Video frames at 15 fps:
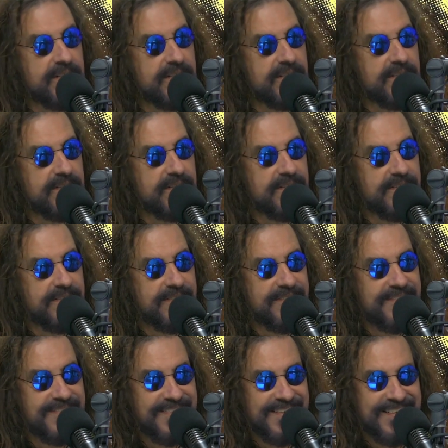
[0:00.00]

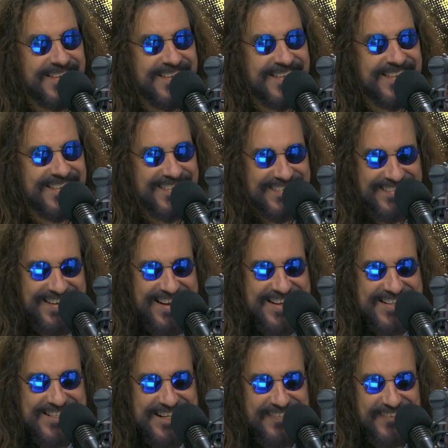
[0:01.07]
Hey. Yeah.
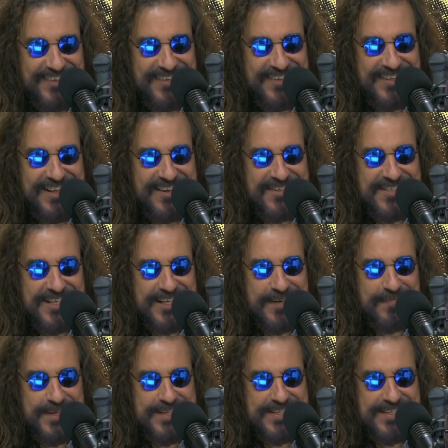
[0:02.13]
Similar to those that can
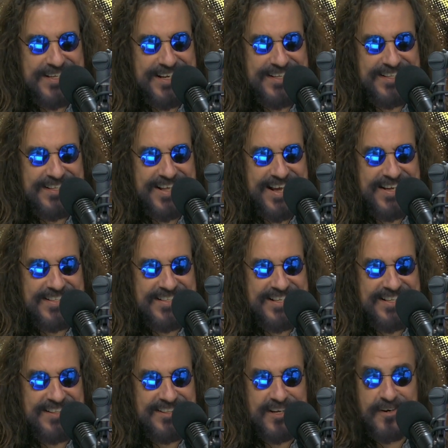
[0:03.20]
be seen in the
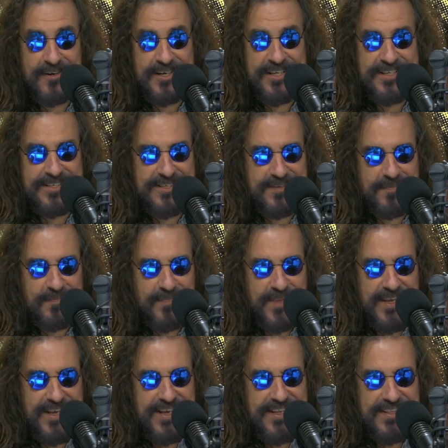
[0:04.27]
1930s.
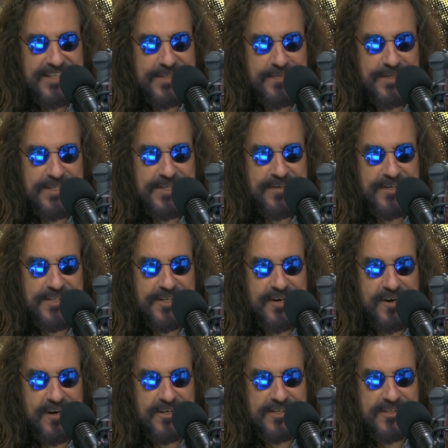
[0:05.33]
This mysterious
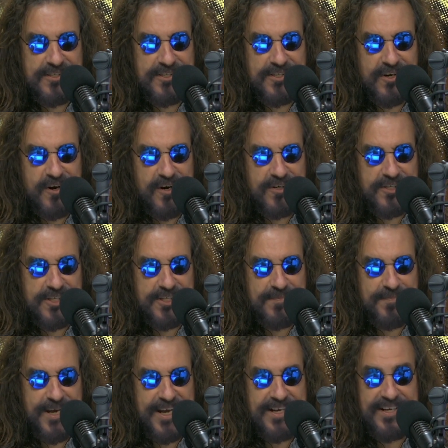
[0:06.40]
car charges
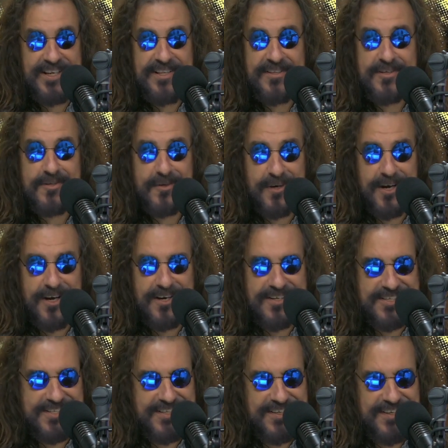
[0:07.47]
mainly the
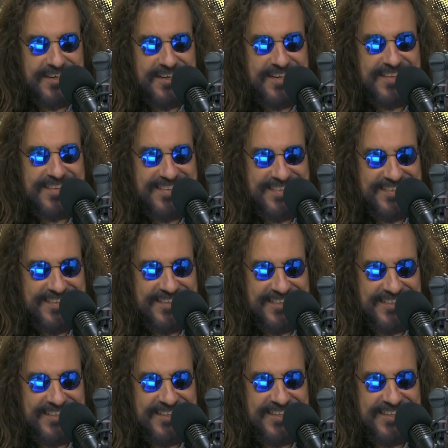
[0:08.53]
trucks. Good.